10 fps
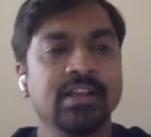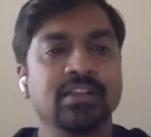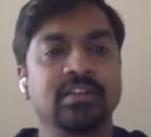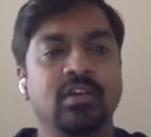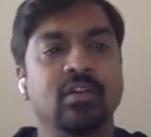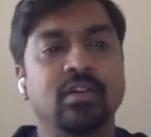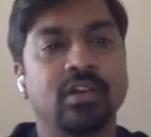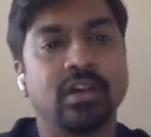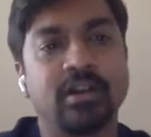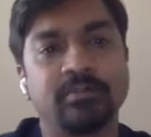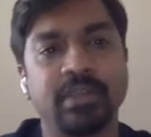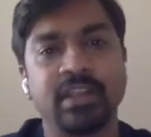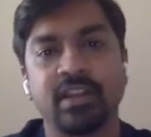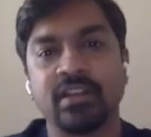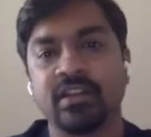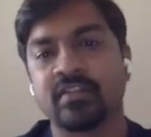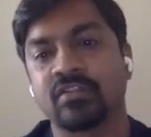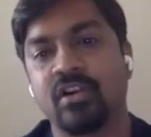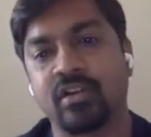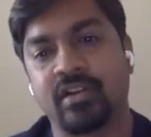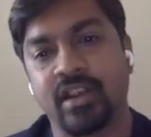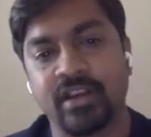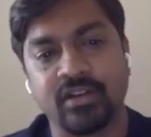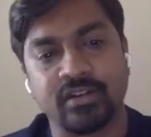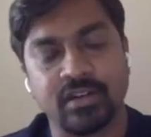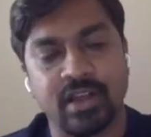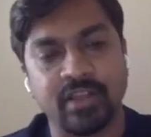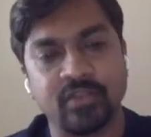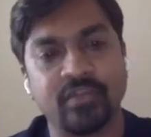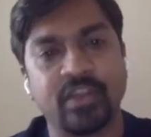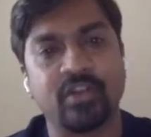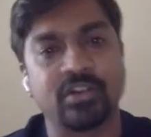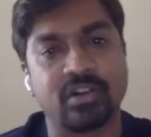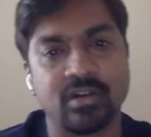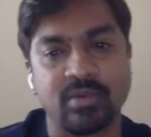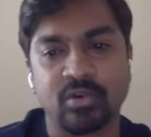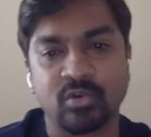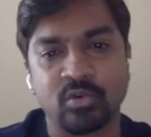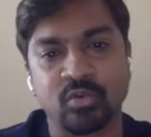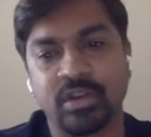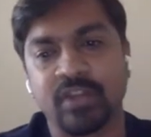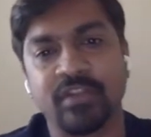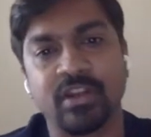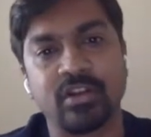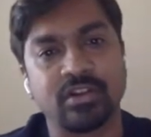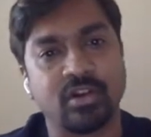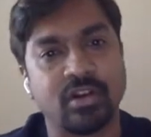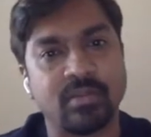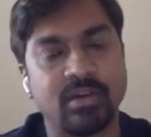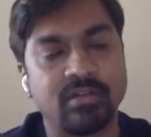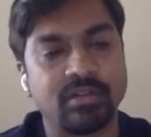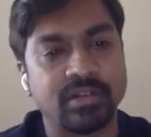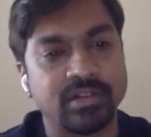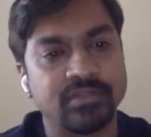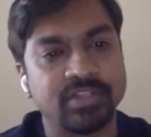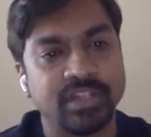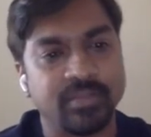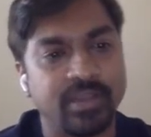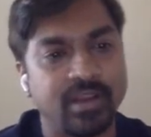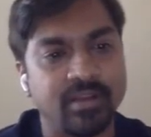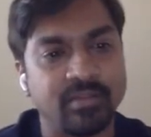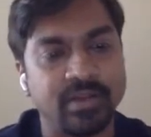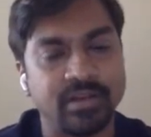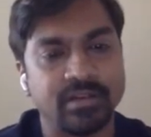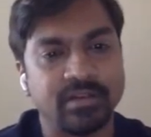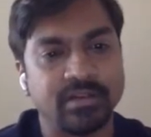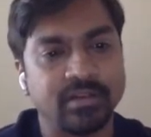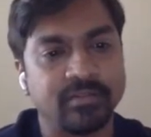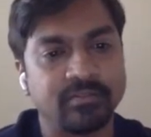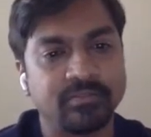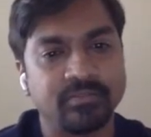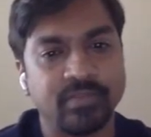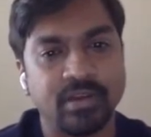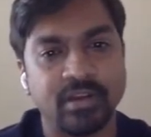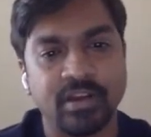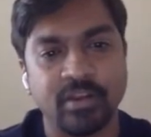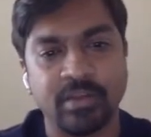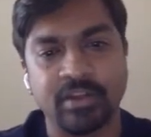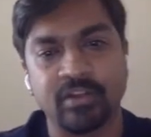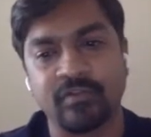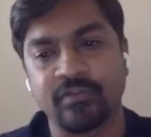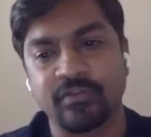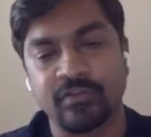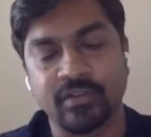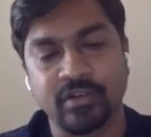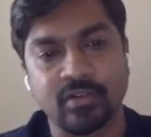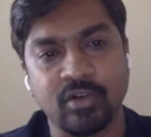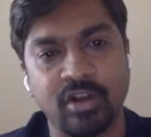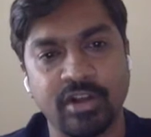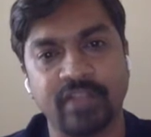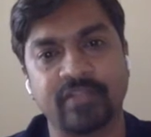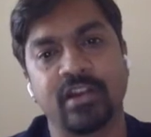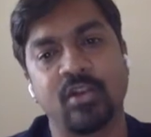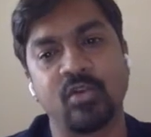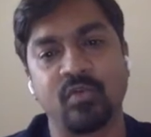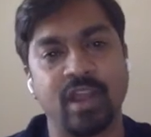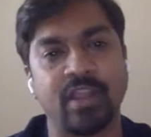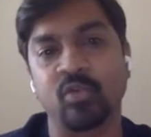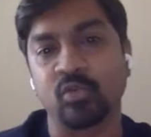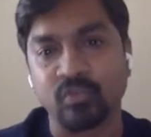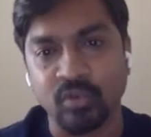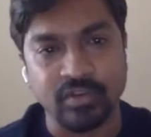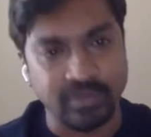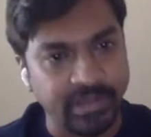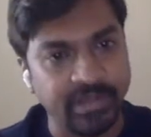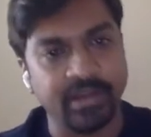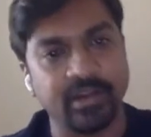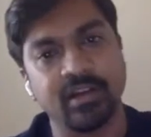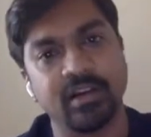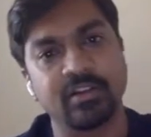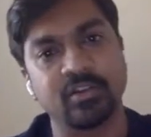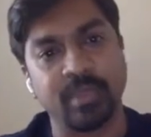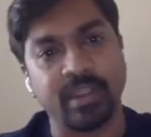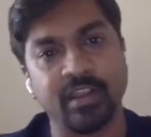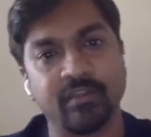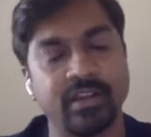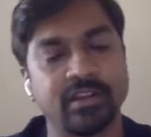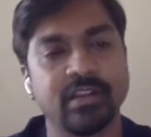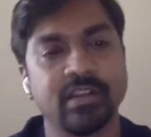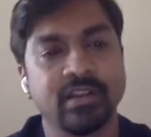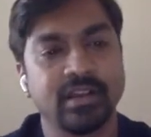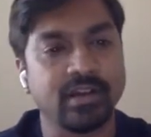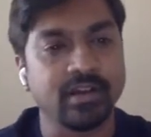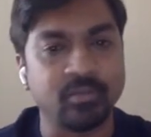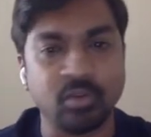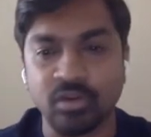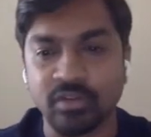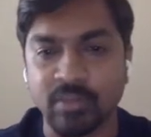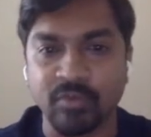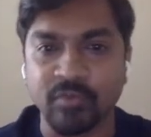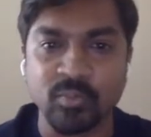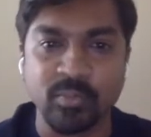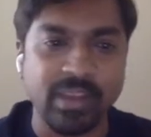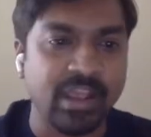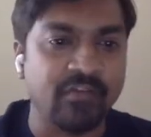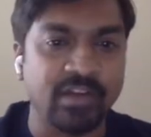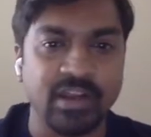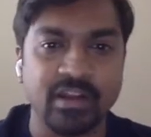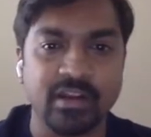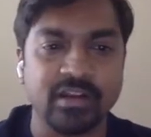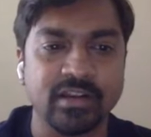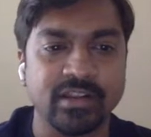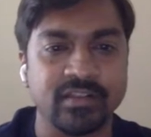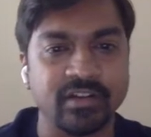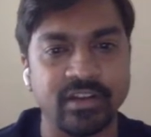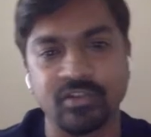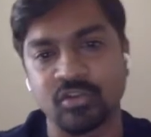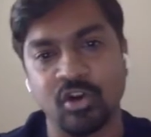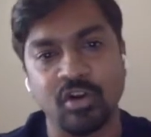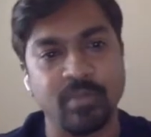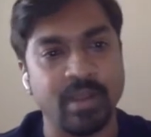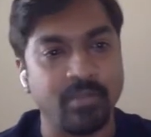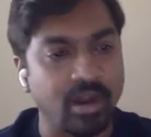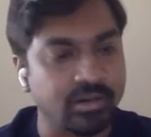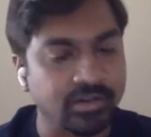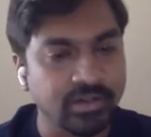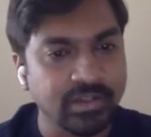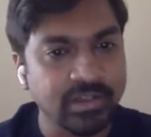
So uh, in in this talk, right, uh, I know we are going to talk about ozone and we're going to talk about uh, GDPR, but uh, a little bit of context around why ozone was needed uh, to begin with. Uh, so some of you may have attended yesterday's talk by Martin.